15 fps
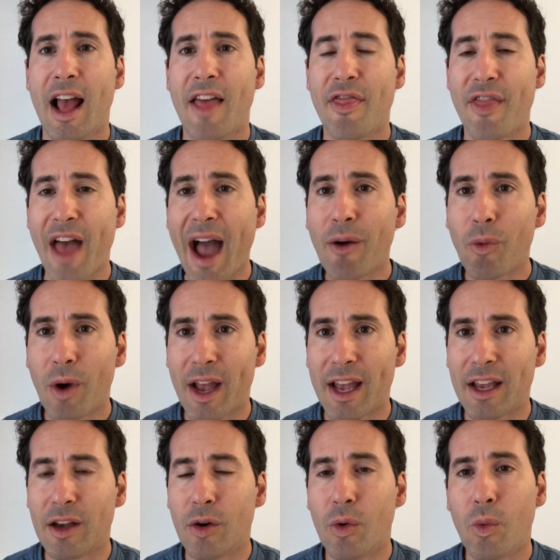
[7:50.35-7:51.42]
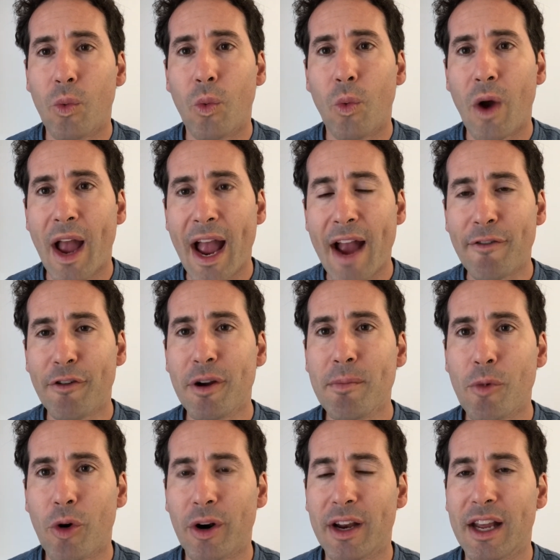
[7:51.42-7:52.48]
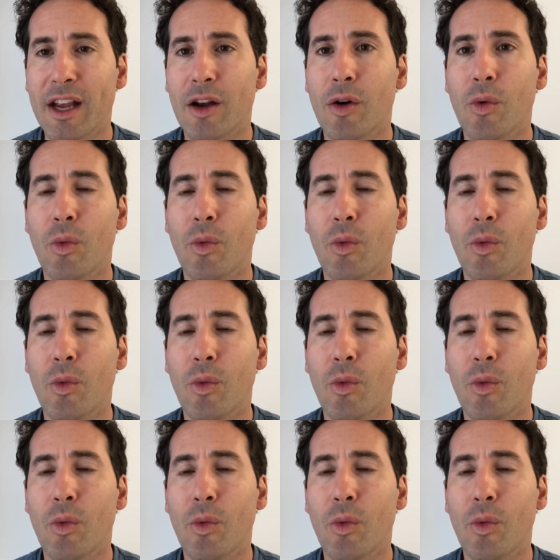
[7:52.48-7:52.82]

And that way, every morning